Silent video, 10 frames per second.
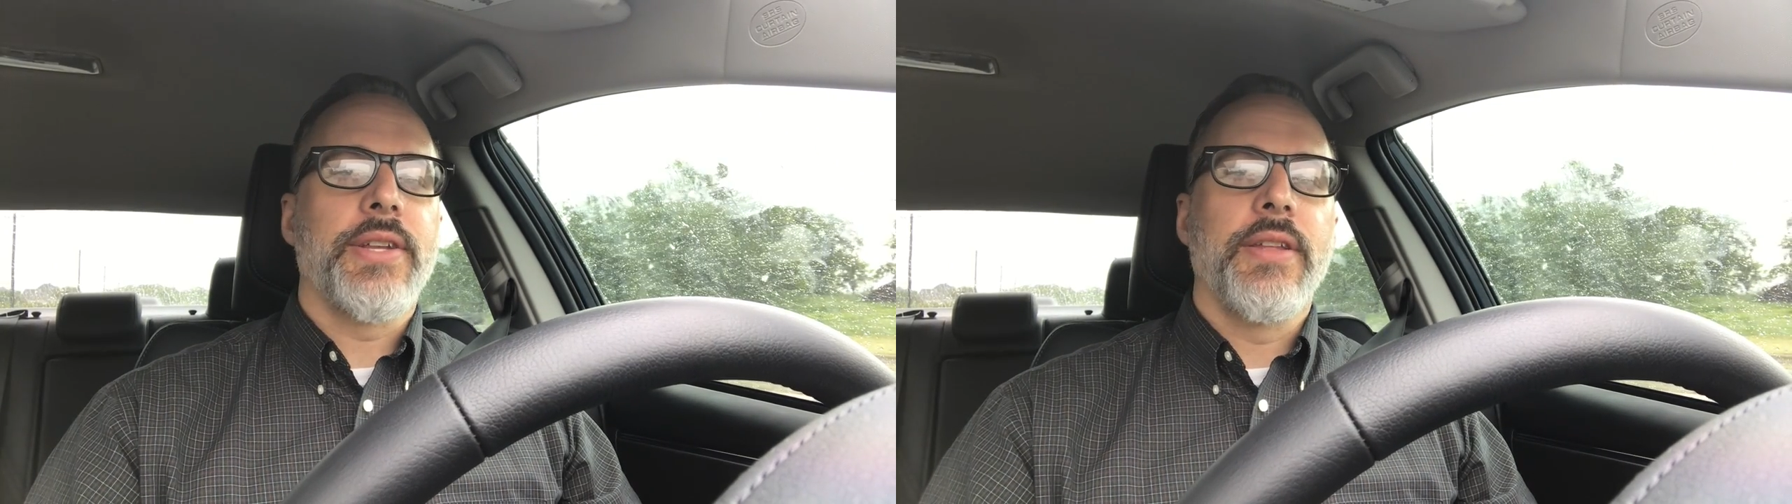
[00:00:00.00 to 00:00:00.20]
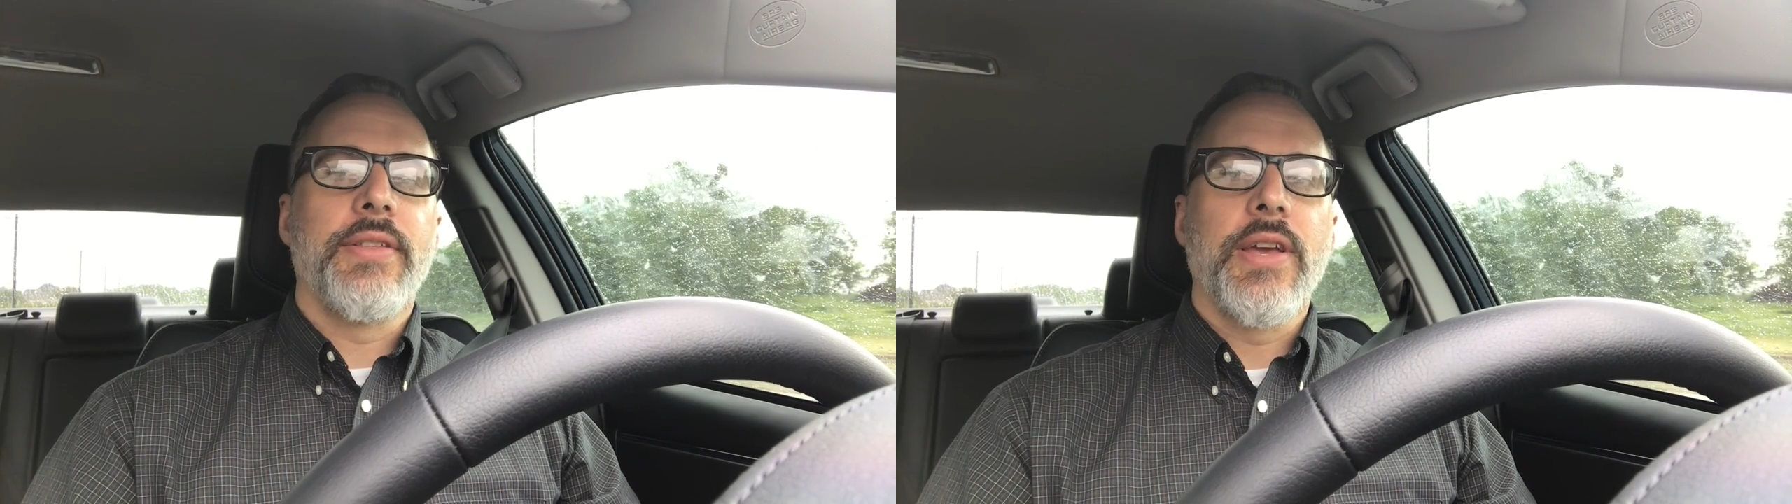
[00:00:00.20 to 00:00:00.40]

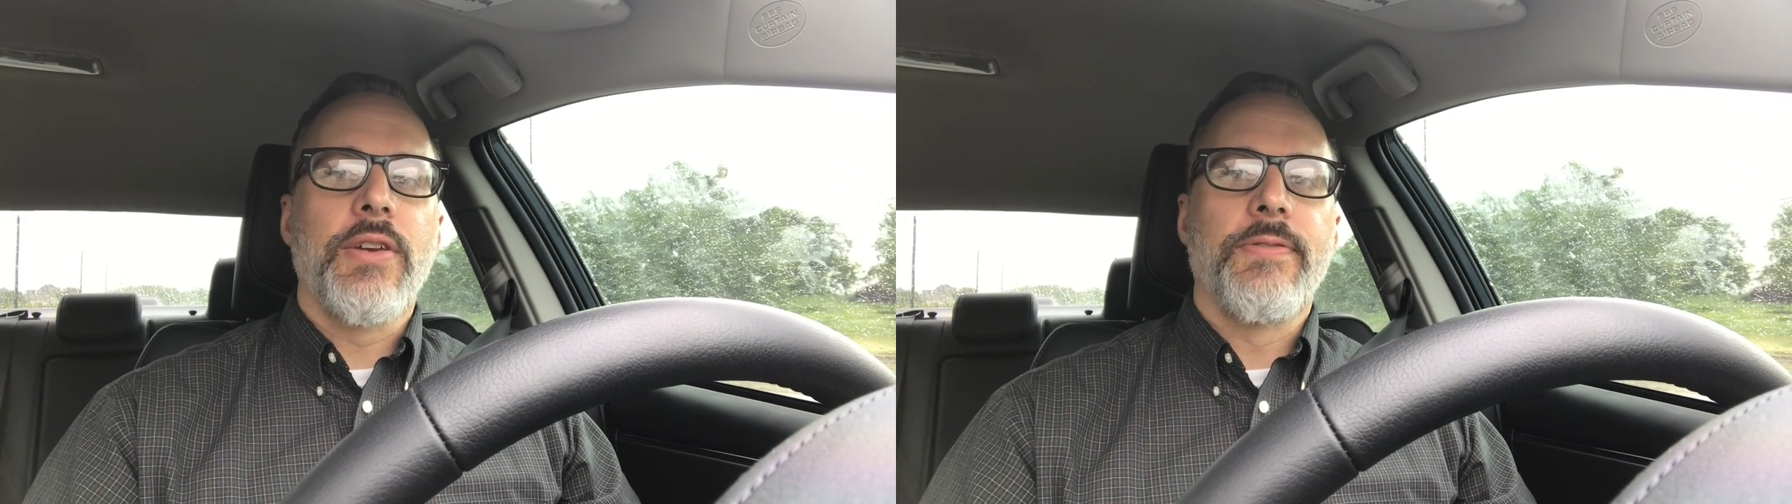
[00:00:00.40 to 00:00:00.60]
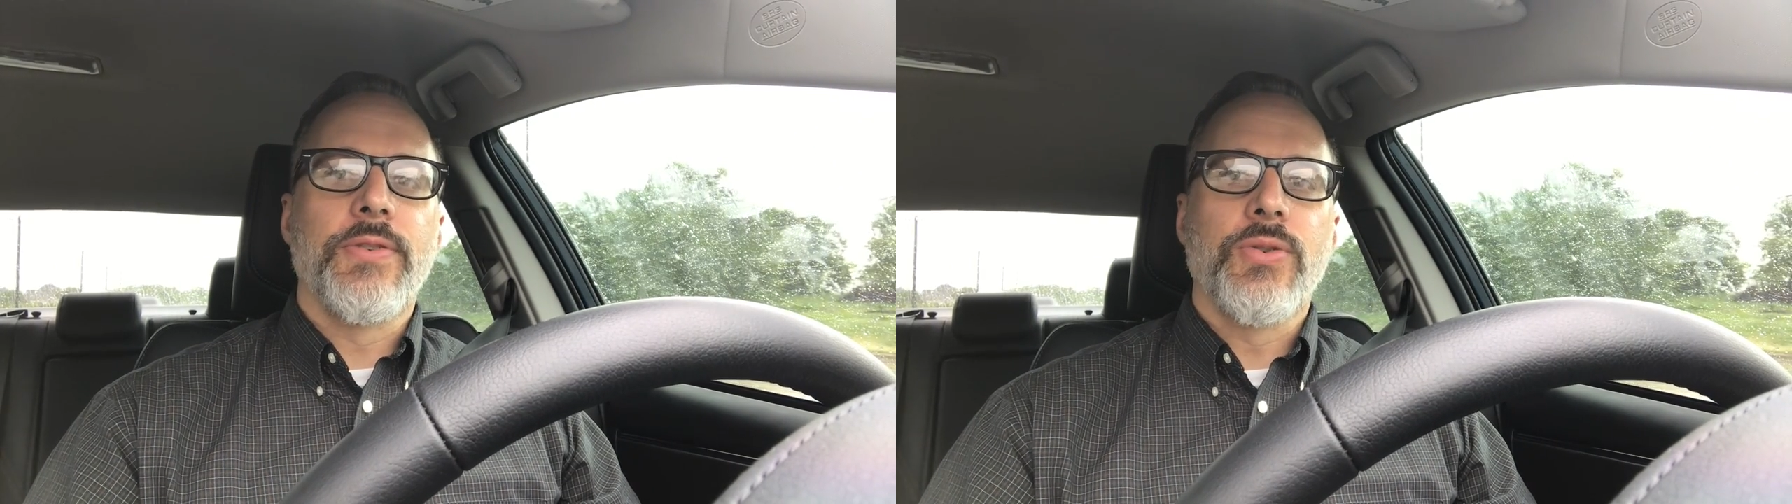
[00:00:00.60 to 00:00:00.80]
and thank
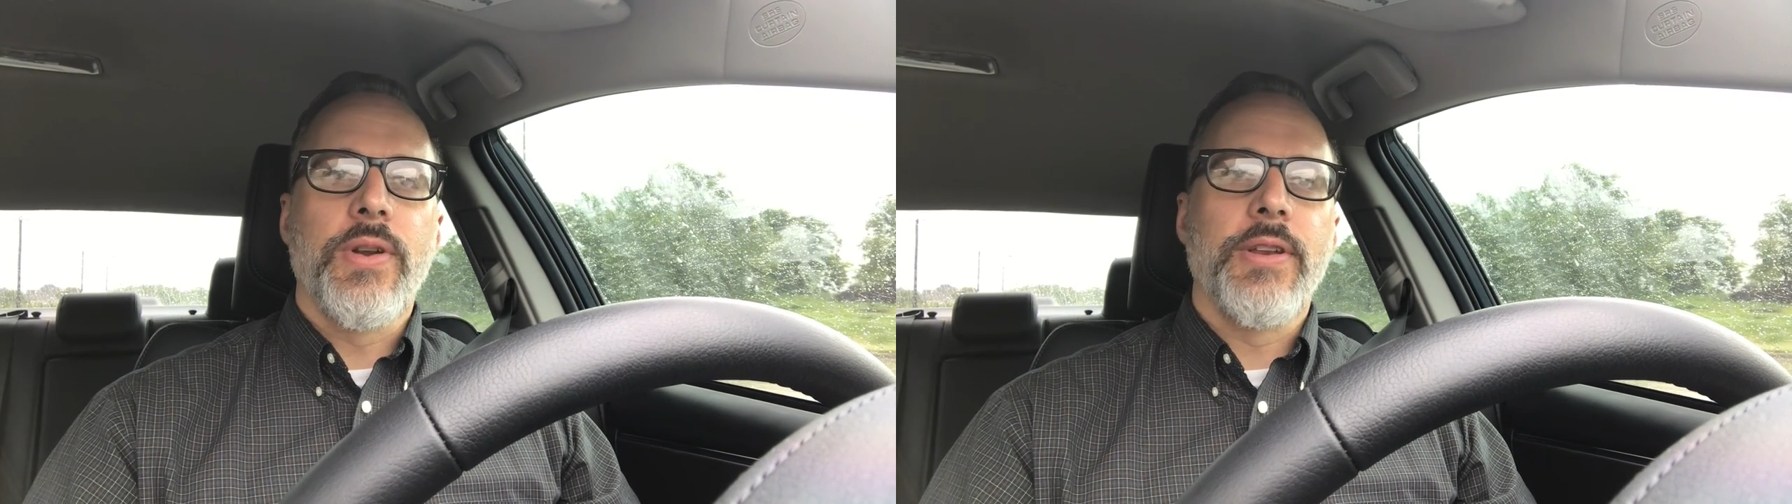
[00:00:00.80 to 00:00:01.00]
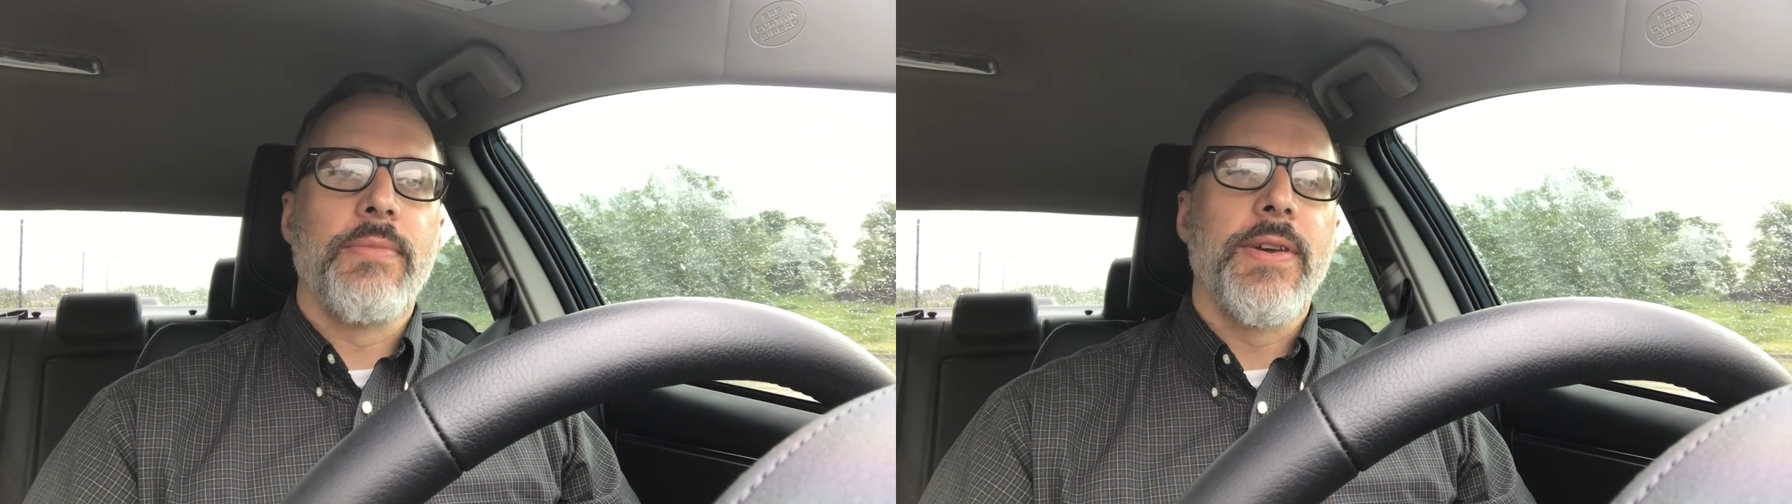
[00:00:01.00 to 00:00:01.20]
you for
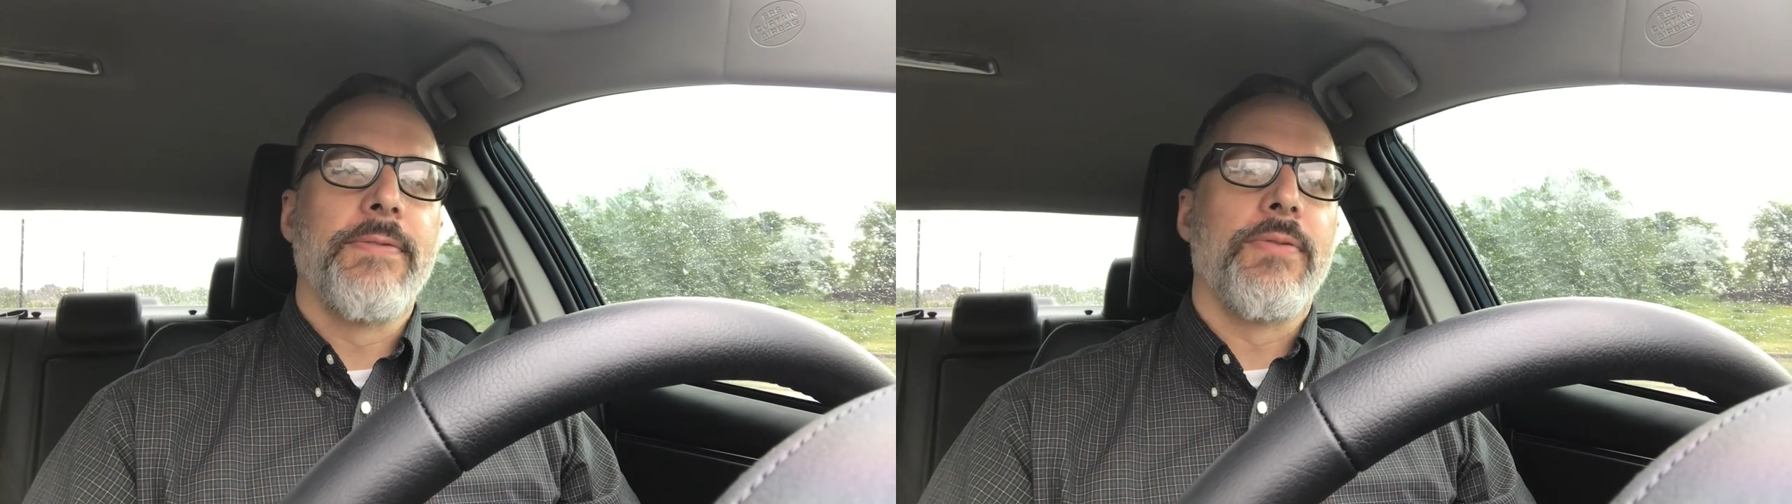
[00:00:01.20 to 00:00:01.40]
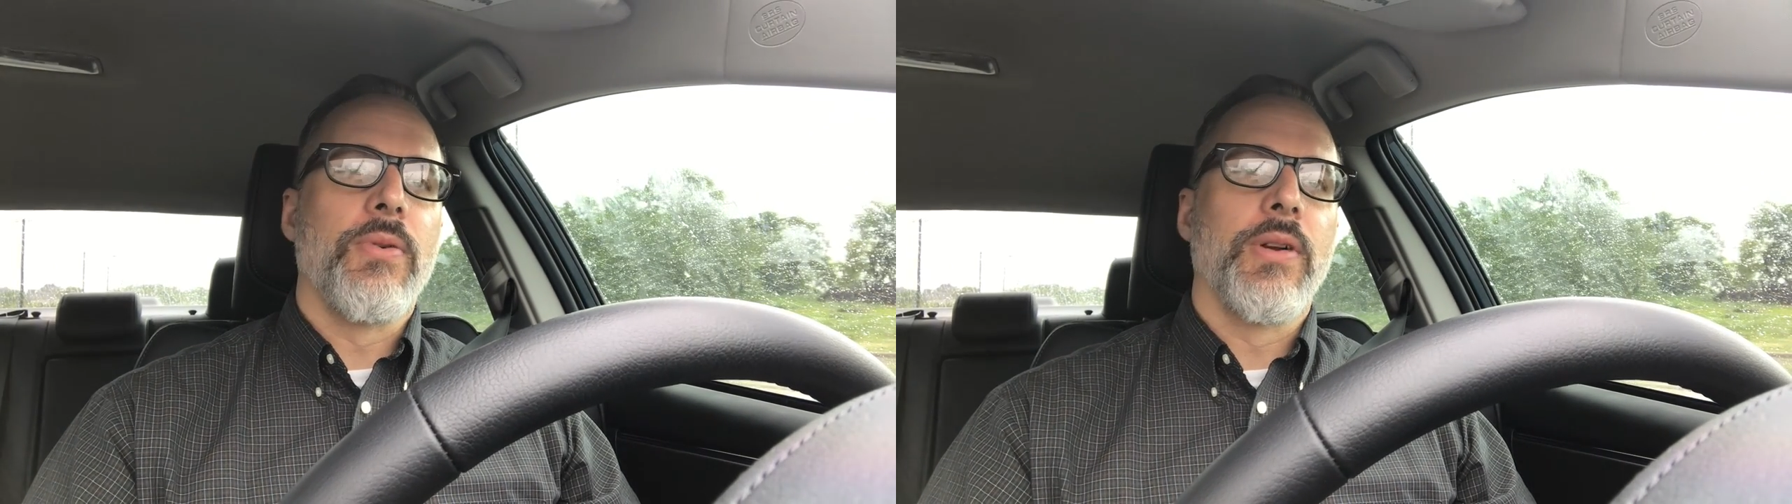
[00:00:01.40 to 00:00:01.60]
joining me
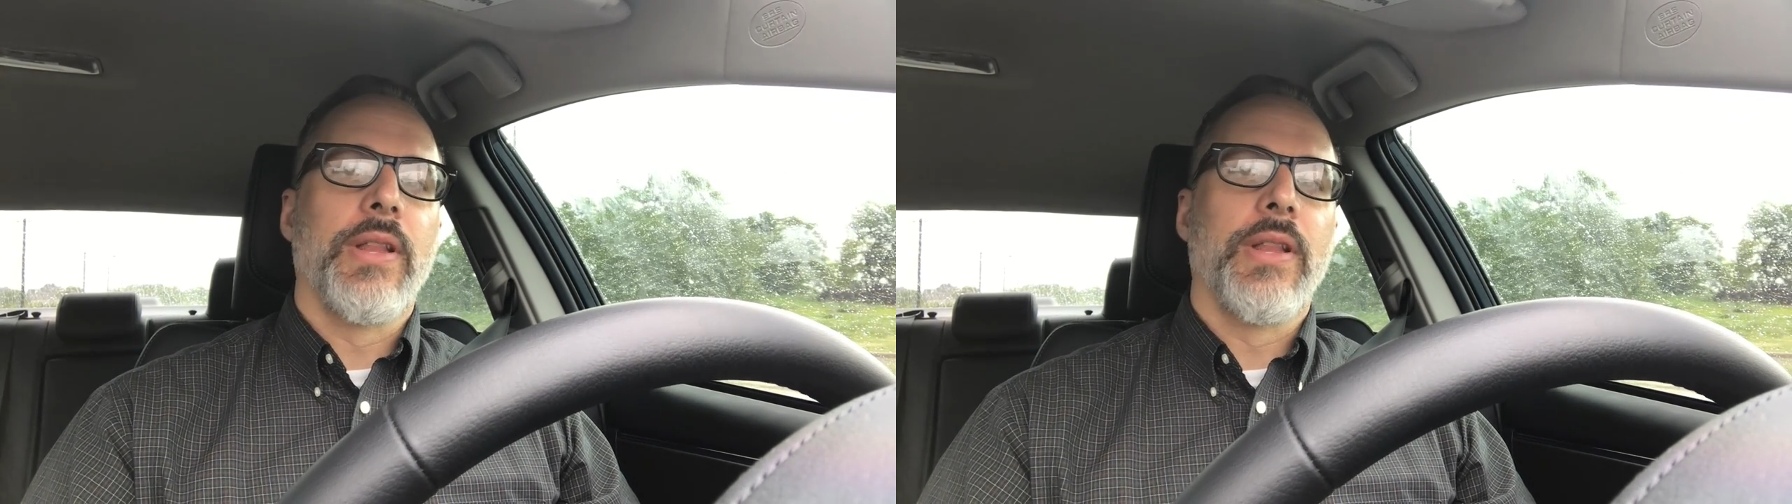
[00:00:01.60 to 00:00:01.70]
for